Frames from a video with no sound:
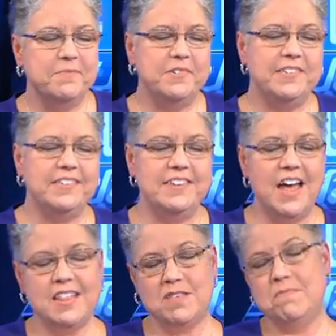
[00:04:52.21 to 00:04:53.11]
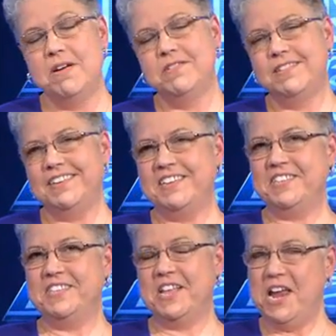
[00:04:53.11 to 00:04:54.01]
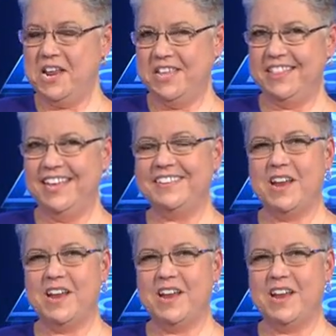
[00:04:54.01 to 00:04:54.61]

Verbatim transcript: which is not the most exciting thing.